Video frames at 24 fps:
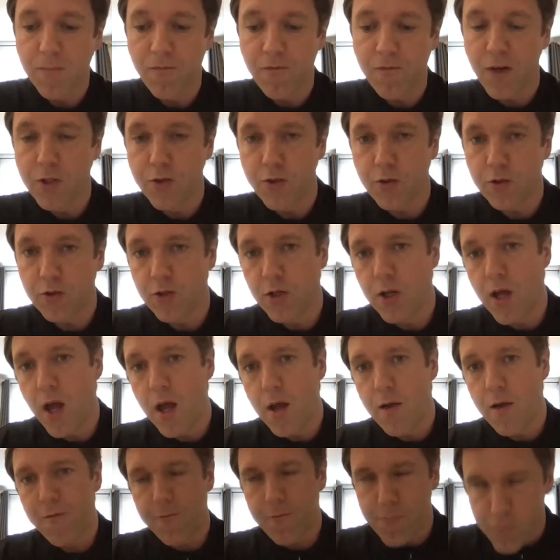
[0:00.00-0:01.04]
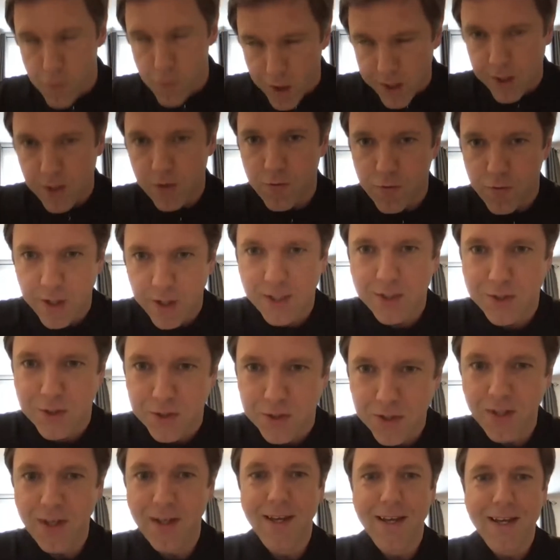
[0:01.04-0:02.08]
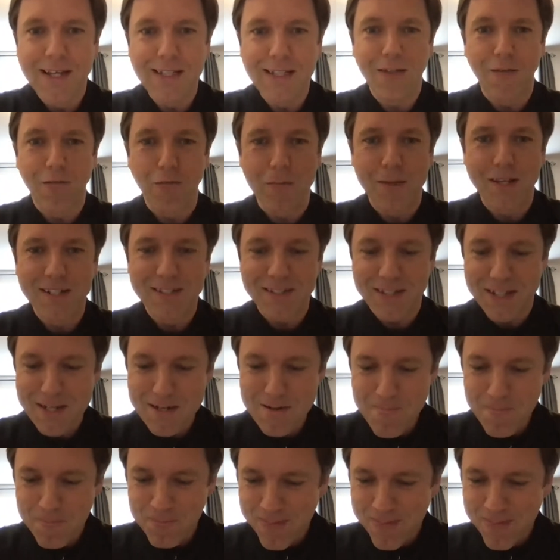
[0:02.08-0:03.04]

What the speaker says: Frederickson, easy for me to say.